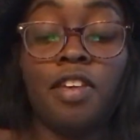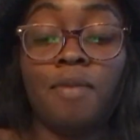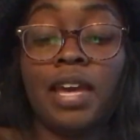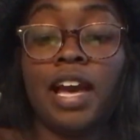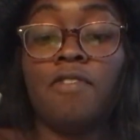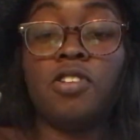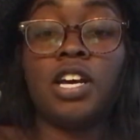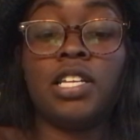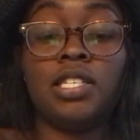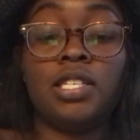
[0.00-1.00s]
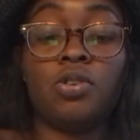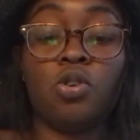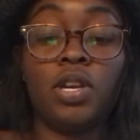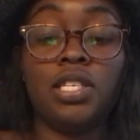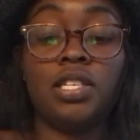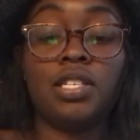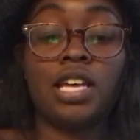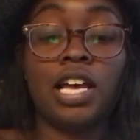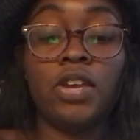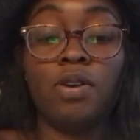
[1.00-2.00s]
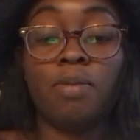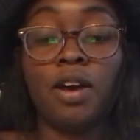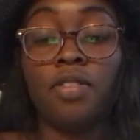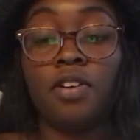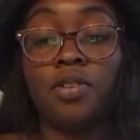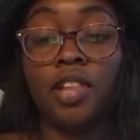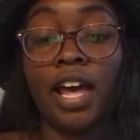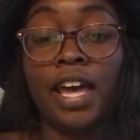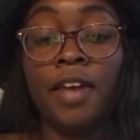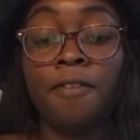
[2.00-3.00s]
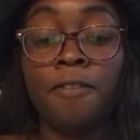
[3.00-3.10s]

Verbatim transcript: They may have a lot of stories to tell you about their life.